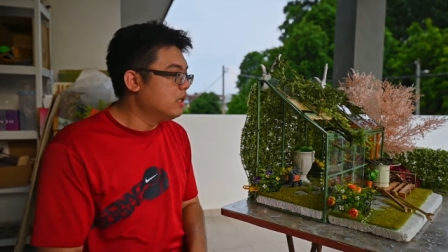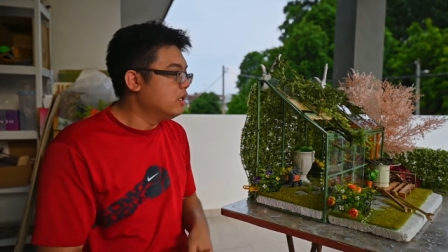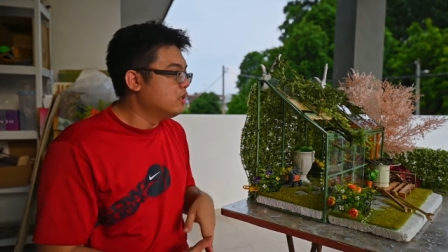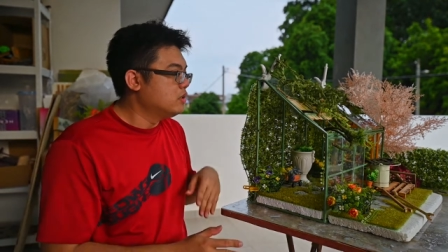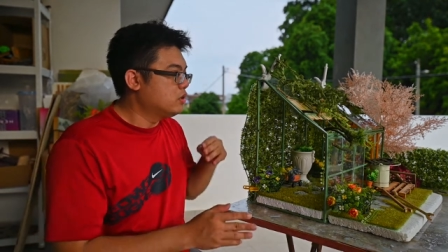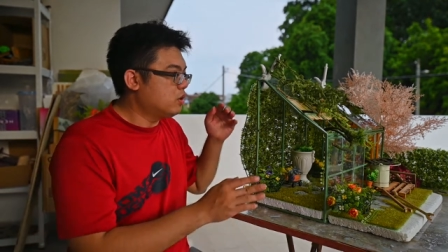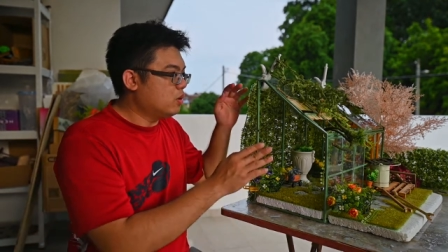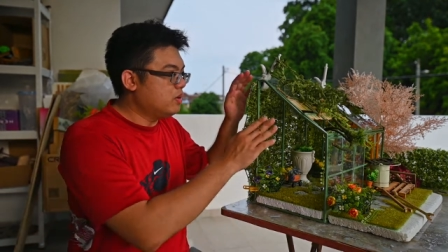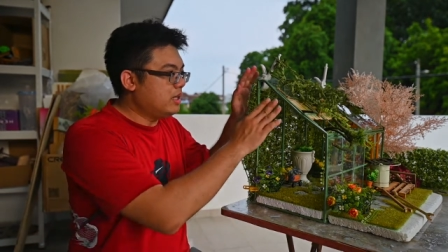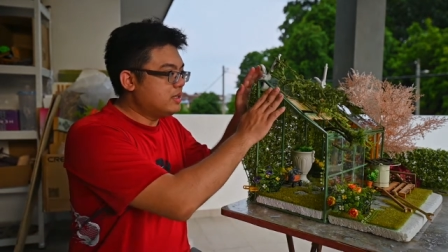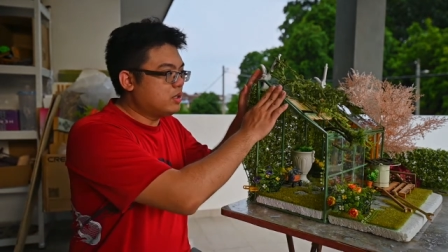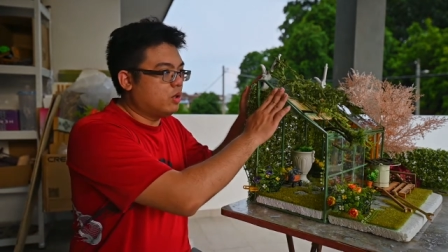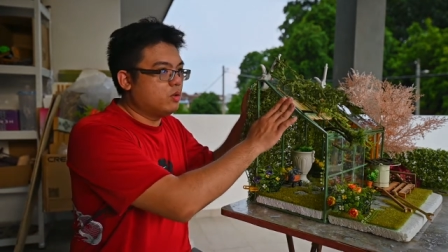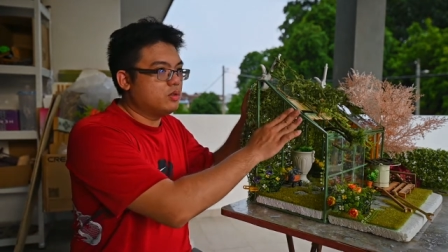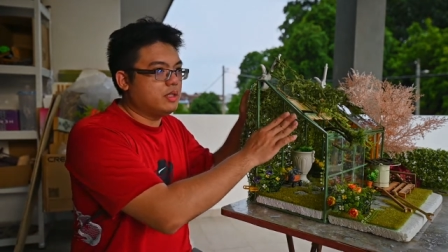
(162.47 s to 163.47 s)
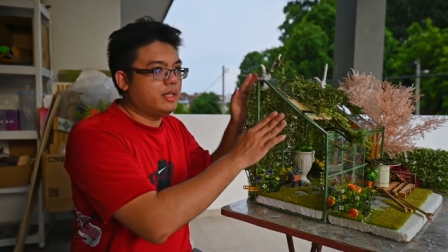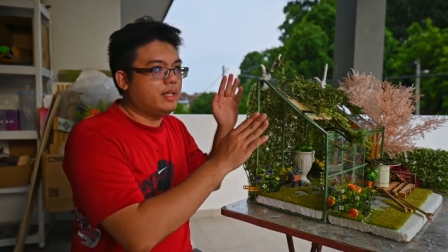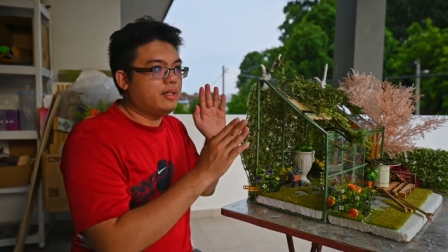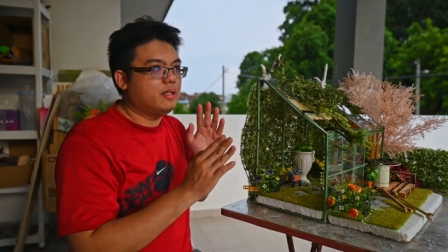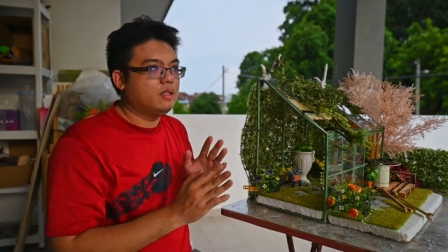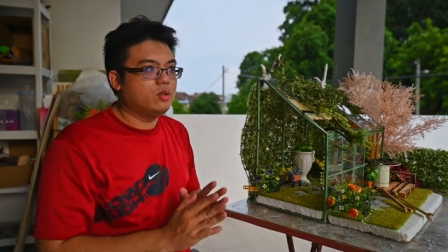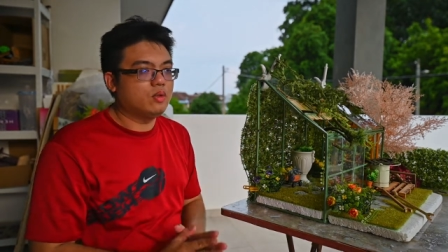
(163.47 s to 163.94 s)
So this whole
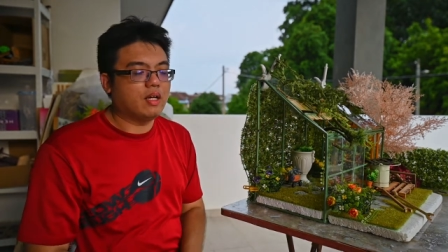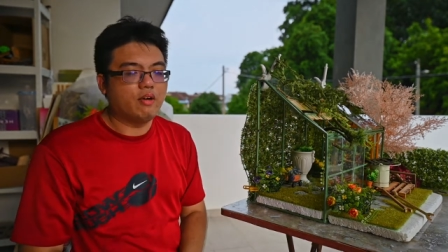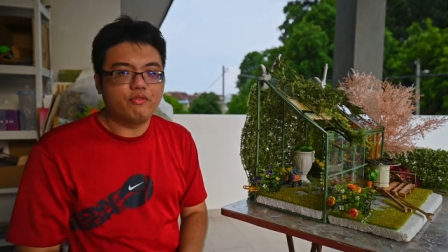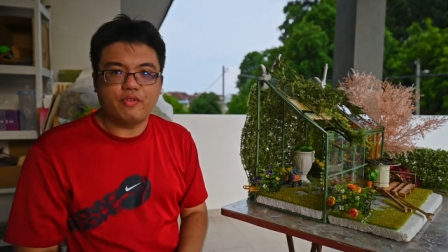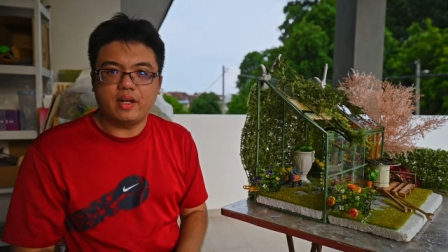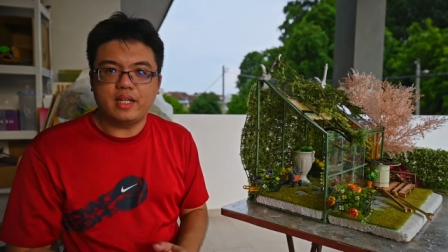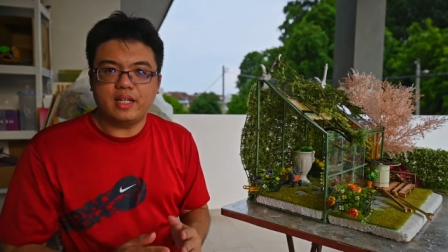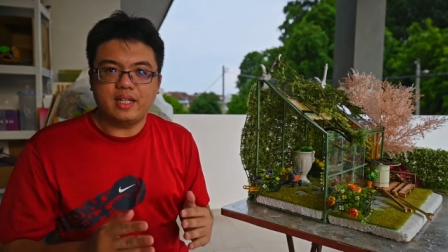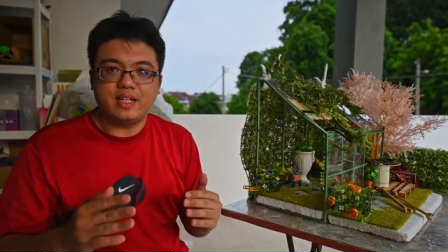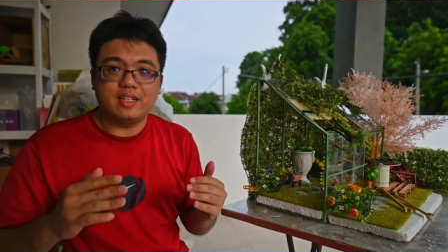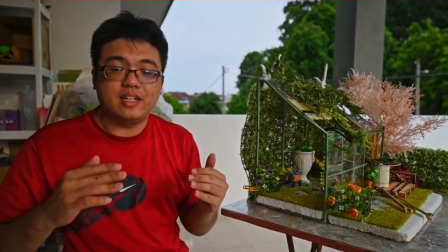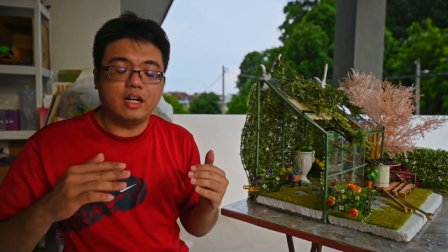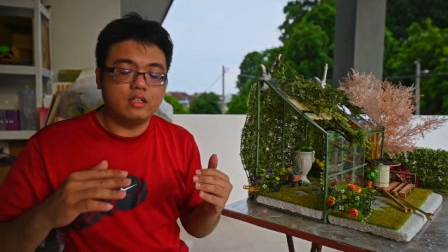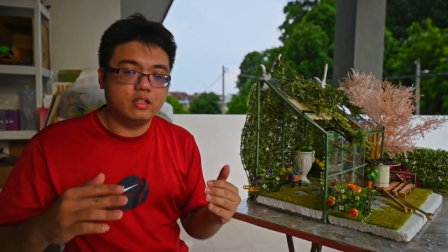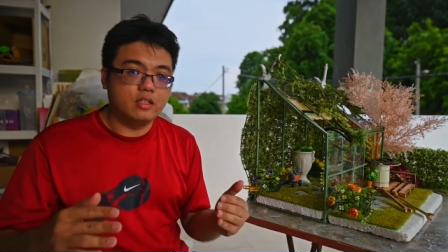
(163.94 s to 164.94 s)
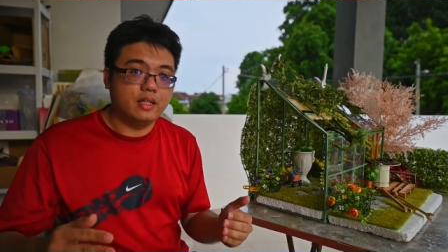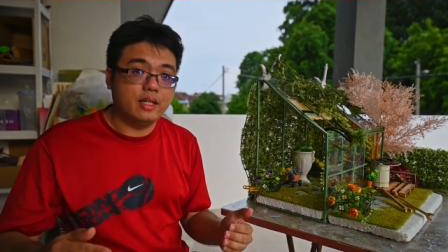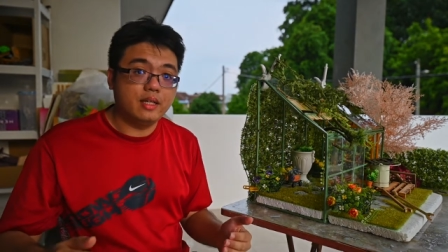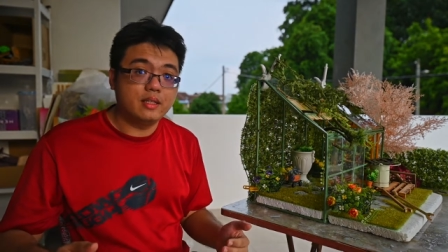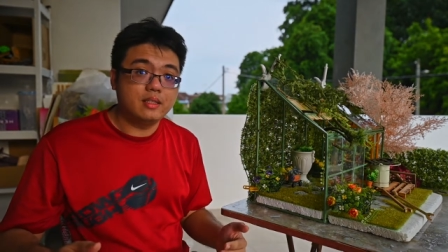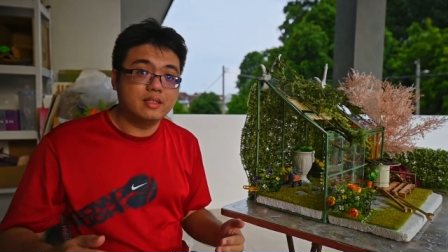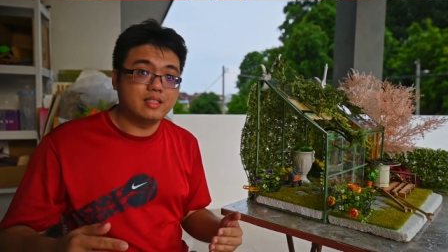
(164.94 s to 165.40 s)
thing, you can find it in gardening